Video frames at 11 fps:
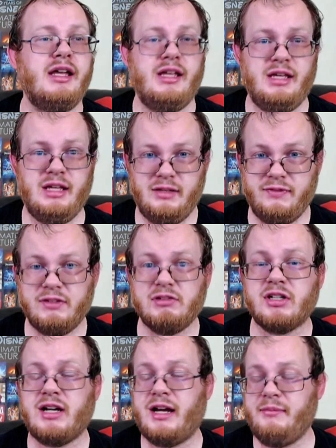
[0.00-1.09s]
in the
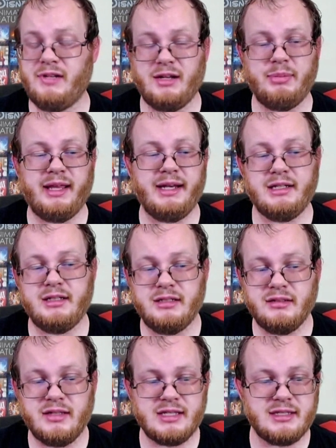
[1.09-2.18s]
future. I'm not planning to do
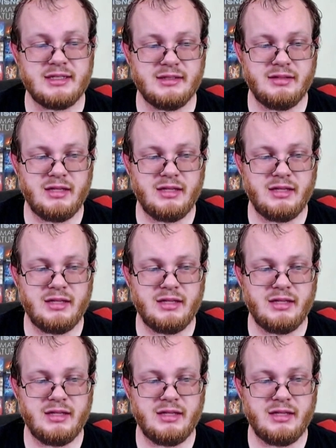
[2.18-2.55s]
this